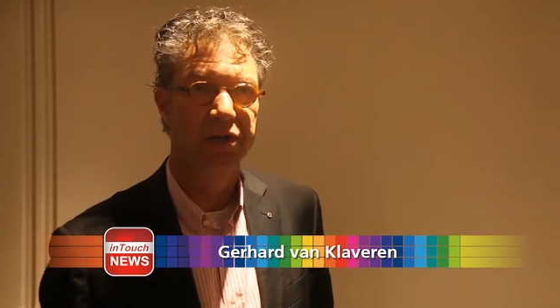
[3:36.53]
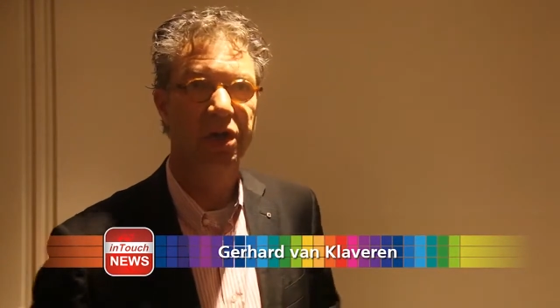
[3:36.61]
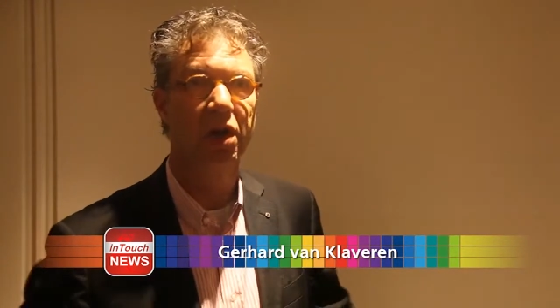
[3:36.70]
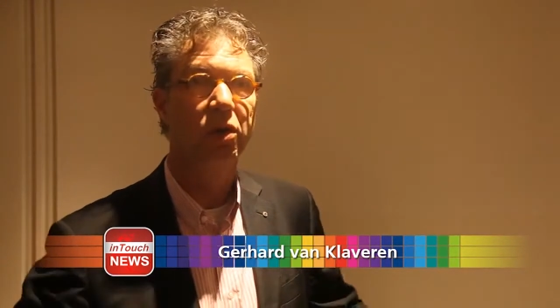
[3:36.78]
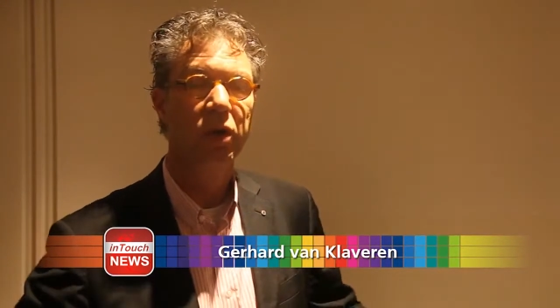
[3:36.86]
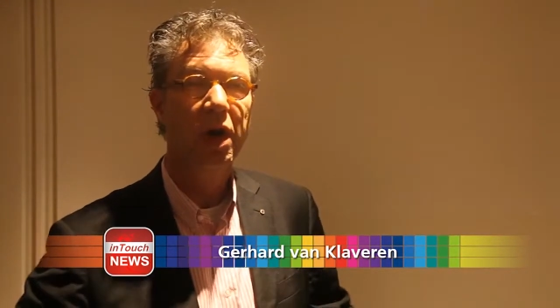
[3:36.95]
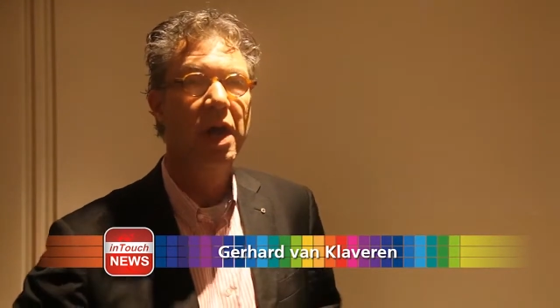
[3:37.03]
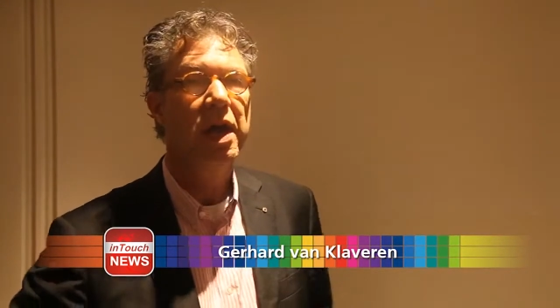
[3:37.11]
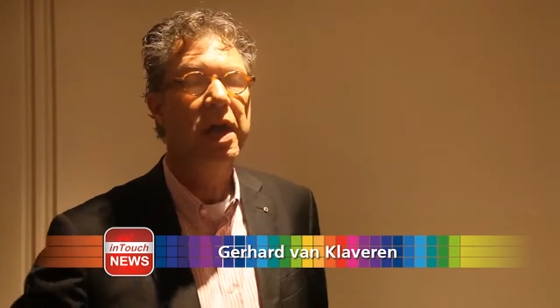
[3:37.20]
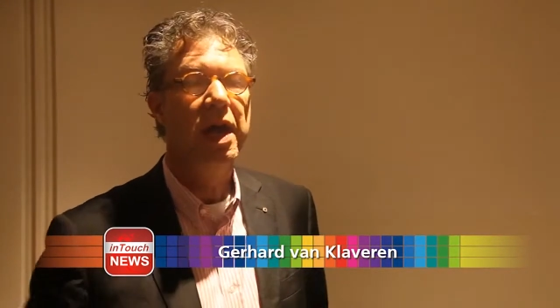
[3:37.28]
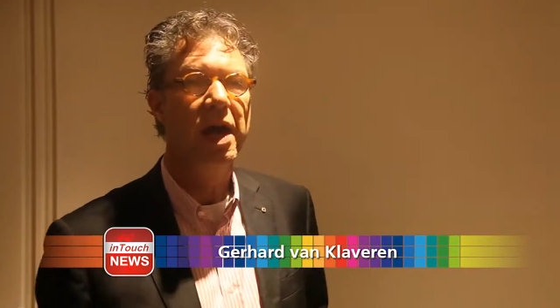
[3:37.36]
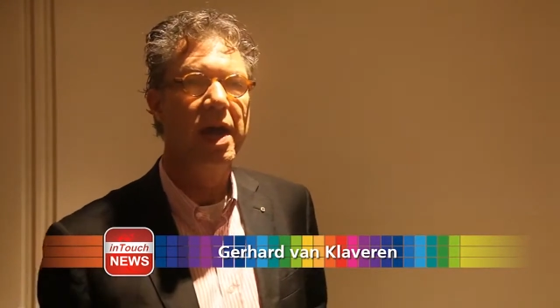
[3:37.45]
So
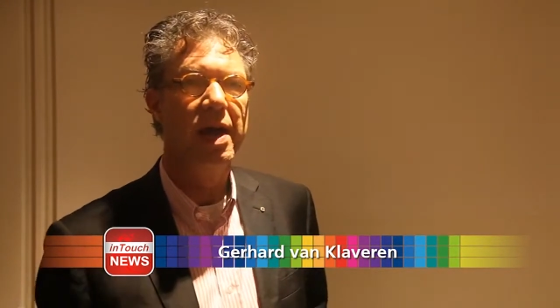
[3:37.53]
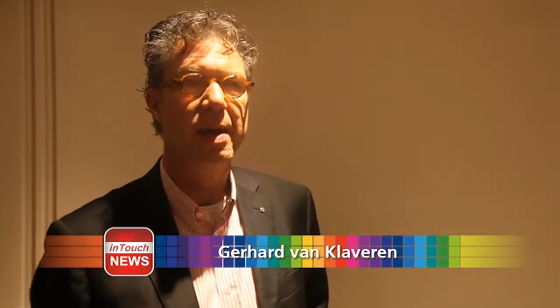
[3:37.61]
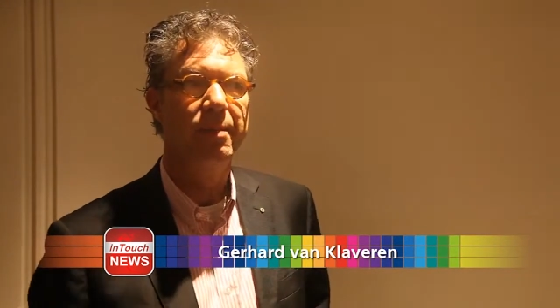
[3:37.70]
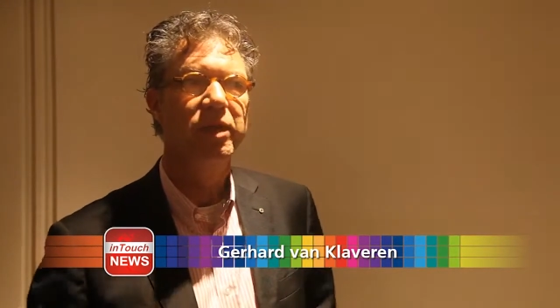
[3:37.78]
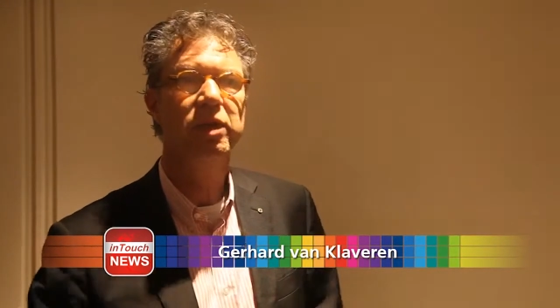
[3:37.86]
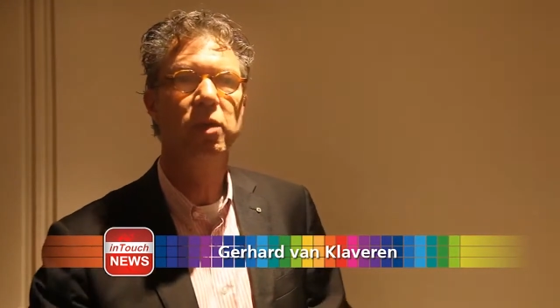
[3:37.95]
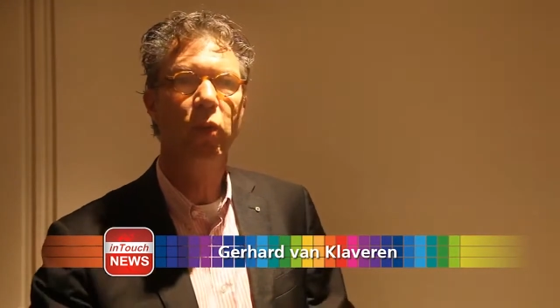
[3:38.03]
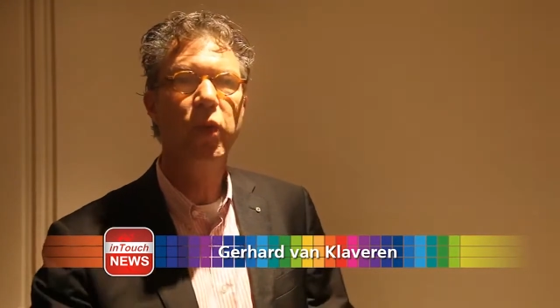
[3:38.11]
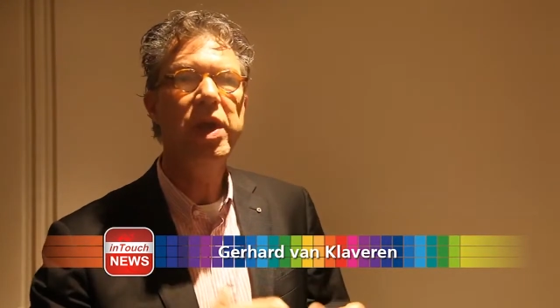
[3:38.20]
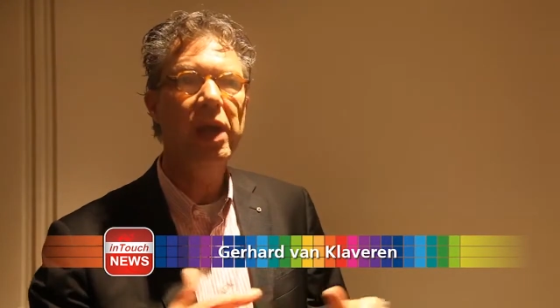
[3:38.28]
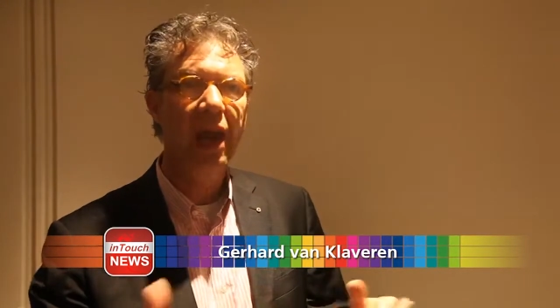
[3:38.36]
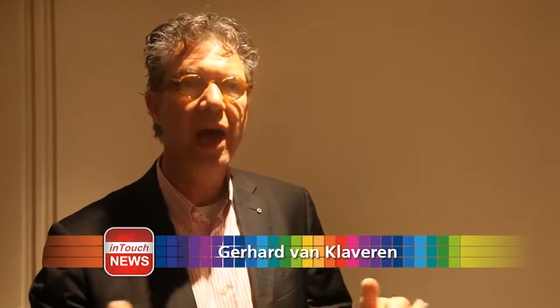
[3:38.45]

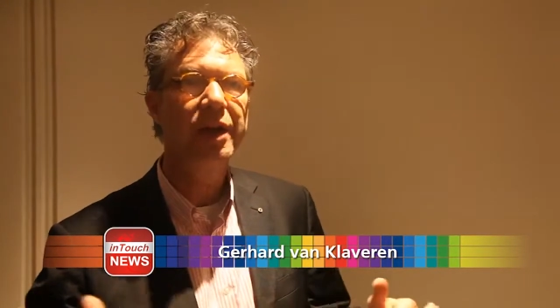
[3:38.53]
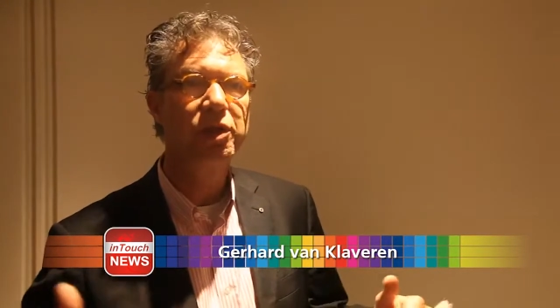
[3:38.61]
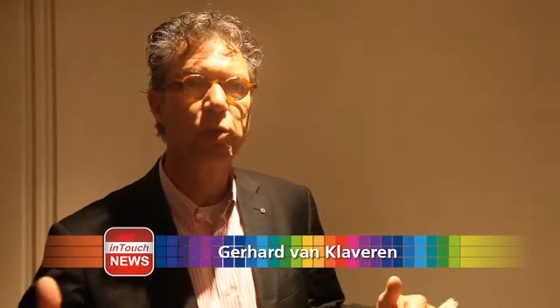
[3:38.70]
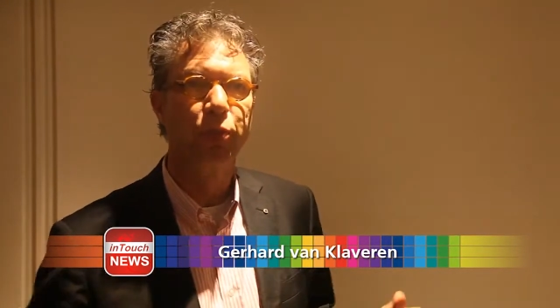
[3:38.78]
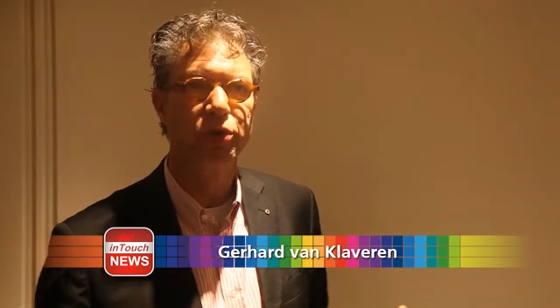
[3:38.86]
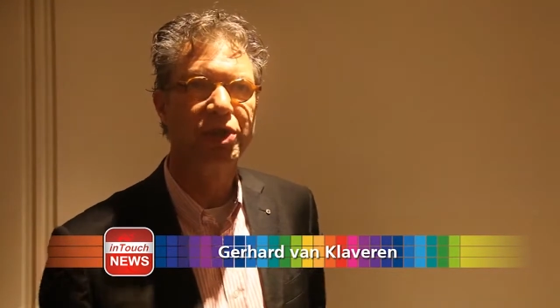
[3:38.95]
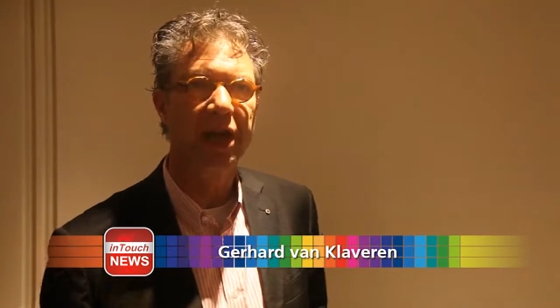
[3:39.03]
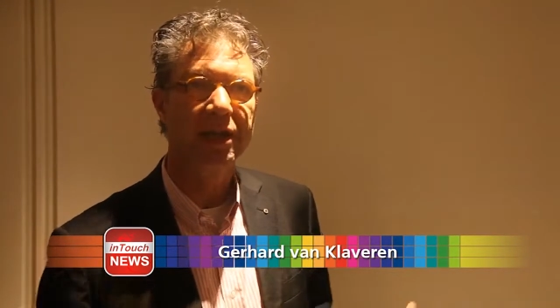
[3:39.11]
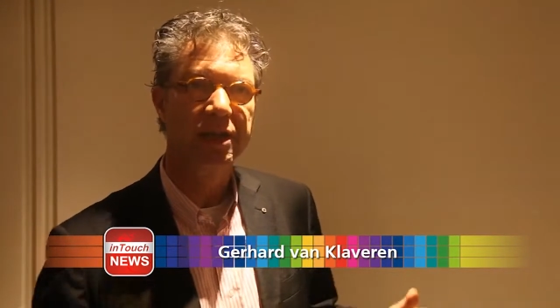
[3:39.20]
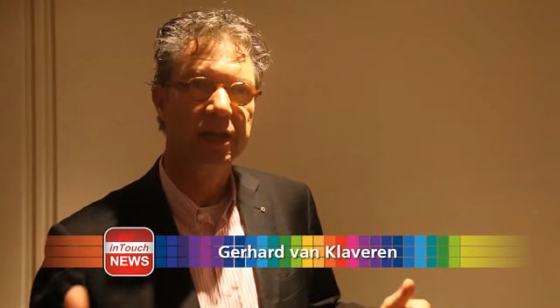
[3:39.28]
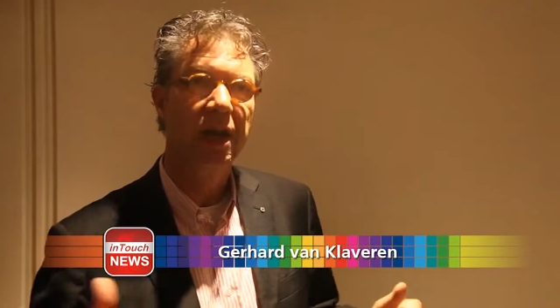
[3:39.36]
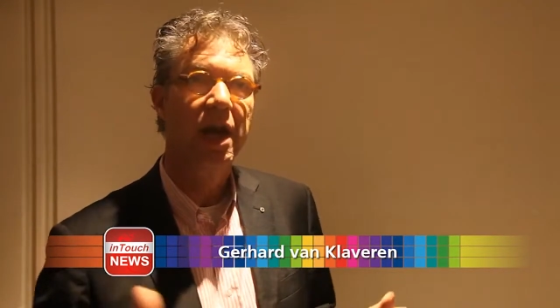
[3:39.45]
we like to
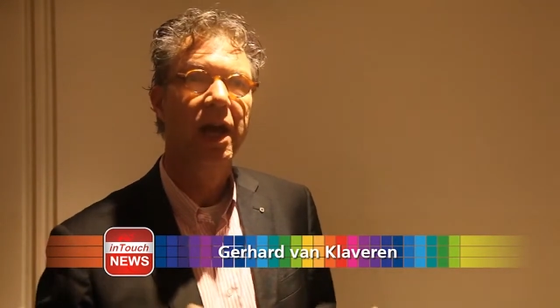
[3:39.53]
protect